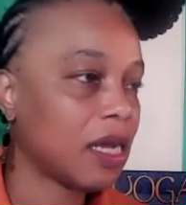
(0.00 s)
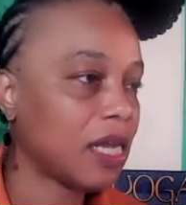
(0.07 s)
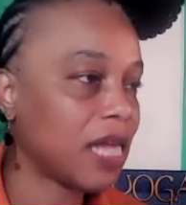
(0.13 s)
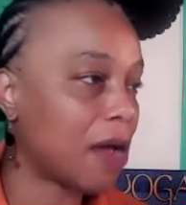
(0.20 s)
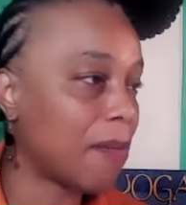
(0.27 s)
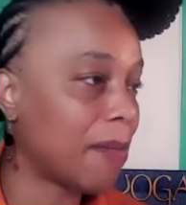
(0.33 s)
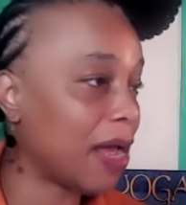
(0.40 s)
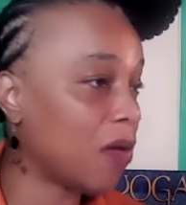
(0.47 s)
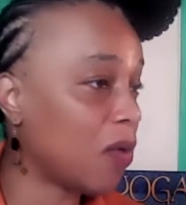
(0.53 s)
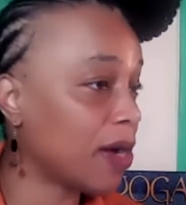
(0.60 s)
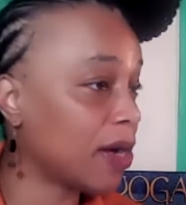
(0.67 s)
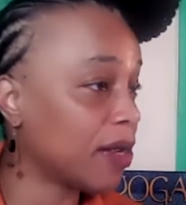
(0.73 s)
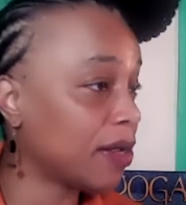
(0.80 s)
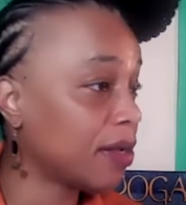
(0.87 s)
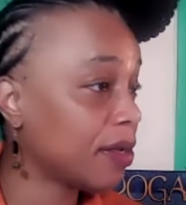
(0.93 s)
Y'all might
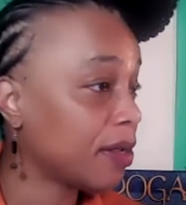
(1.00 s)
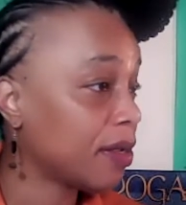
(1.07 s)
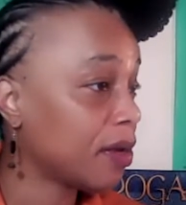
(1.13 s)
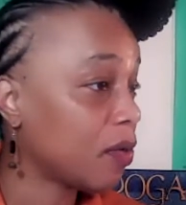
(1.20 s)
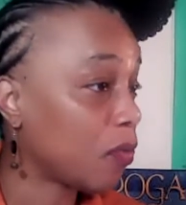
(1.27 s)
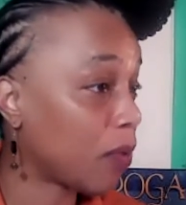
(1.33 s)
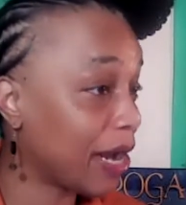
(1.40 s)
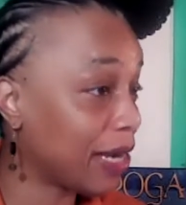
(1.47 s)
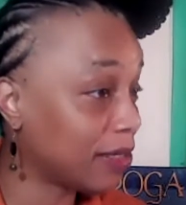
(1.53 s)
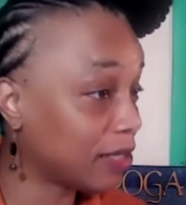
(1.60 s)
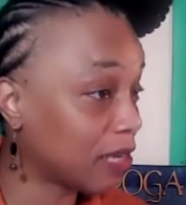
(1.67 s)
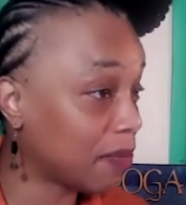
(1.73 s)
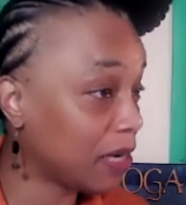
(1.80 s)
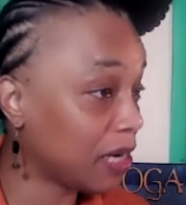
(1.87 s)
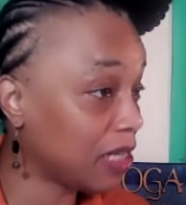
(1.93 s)
want to write
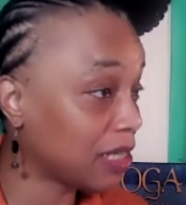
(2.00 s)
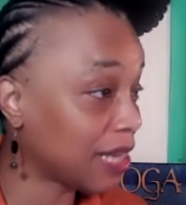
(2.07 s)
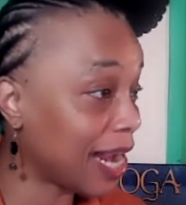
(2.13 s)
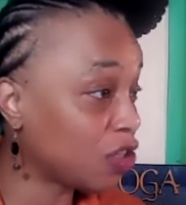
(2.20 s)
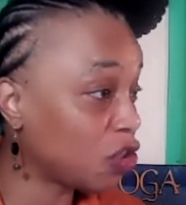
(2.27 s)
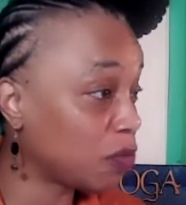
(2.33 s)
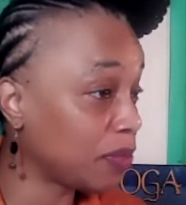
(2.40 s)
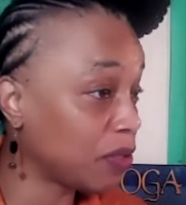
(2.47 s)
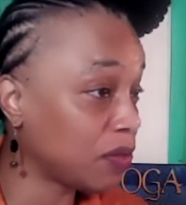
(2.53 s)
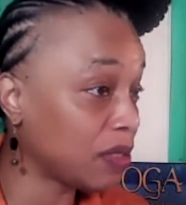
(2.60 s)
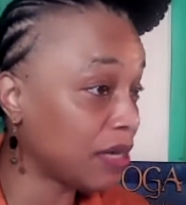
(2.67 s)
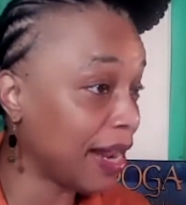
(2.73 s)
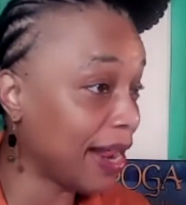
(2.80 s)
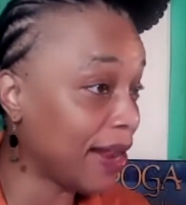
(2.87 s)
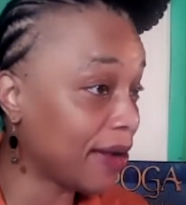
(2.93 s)
some of these attributes
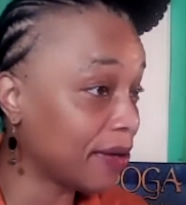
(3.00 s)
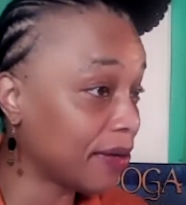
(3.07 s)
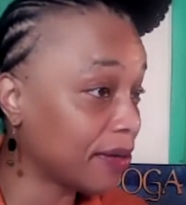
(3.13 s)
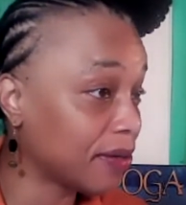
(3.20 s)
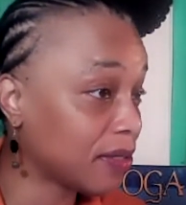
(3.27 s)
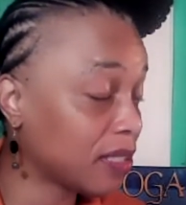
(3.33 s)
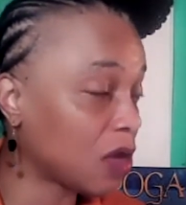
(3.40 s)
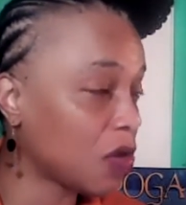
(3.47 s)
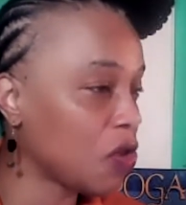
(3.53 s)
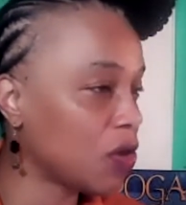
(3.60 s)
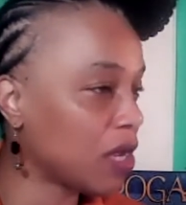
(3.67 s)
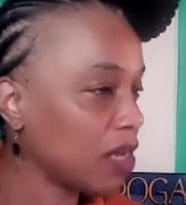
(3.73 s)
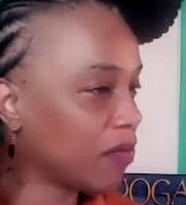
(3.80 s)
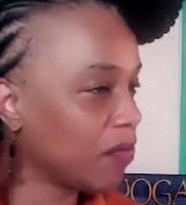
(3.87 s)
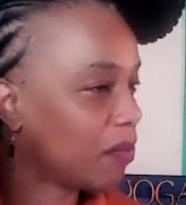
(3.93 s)
down so you
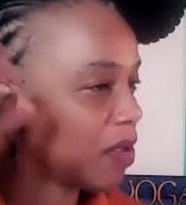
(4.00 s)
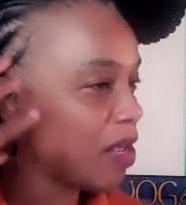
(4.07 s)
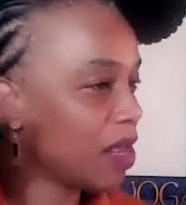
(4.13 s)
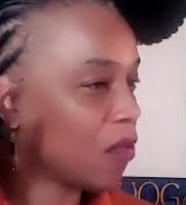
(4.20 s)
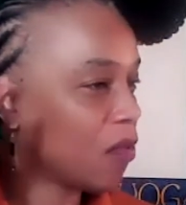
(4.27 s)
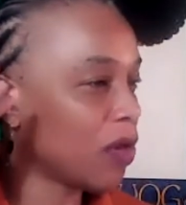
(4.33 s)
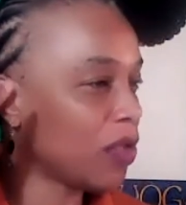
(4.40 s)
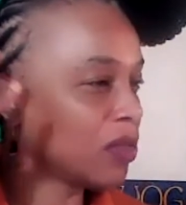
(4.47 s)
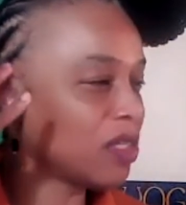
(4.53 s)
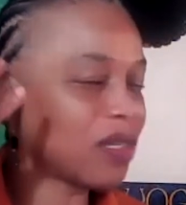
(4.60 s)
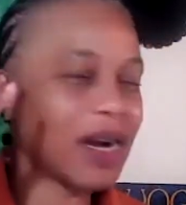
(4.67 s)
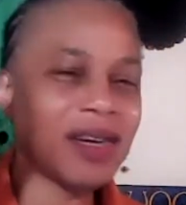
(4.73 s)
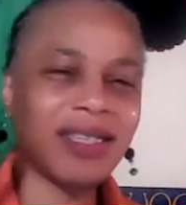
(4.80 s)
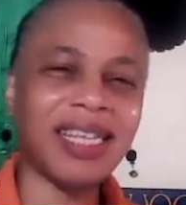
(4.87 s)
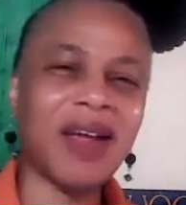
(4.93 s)
can, when you
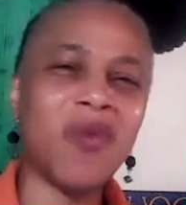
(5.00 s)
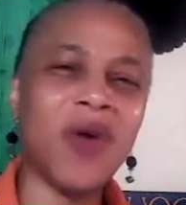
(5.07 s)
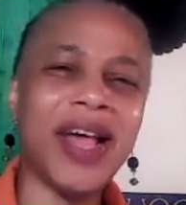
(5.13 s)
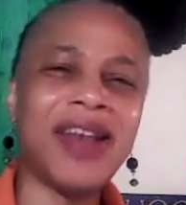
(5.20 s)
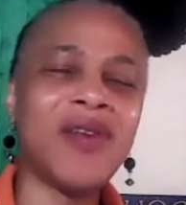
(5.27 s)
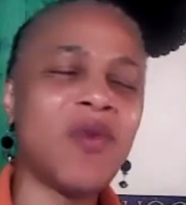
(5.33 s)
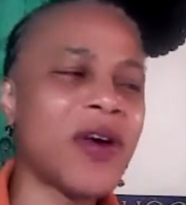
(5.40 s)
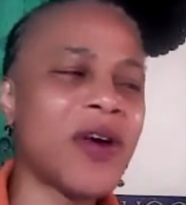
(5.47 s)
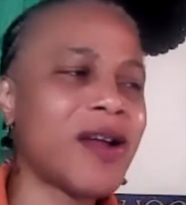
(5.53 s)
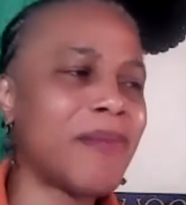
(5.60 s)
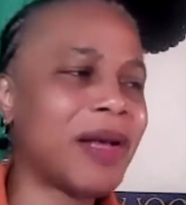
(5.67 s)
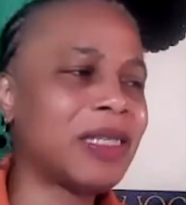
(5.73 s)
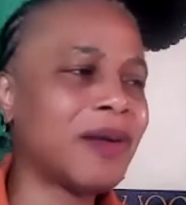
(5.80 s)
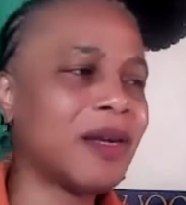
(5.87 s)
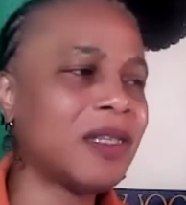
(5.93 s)
start to say, what in the world
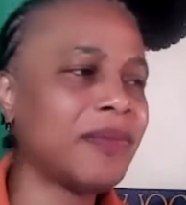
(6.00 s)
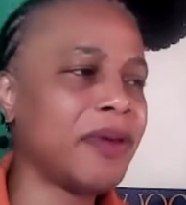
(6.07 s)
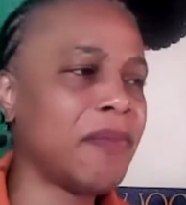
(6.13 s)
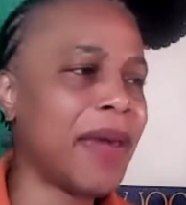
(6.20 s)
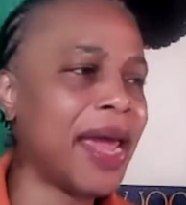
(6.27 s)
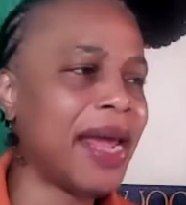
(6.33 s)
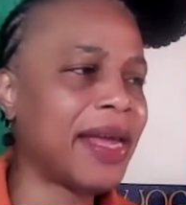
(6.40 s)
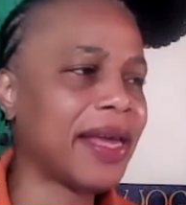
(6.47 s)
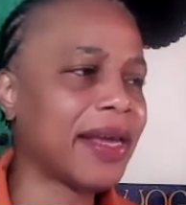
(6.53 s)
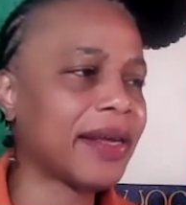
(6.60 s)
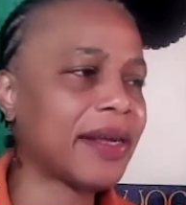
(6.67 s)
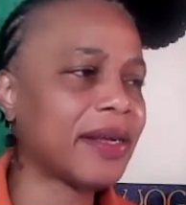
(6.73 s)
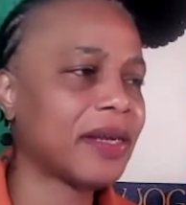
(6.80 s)
am I supposed to be making?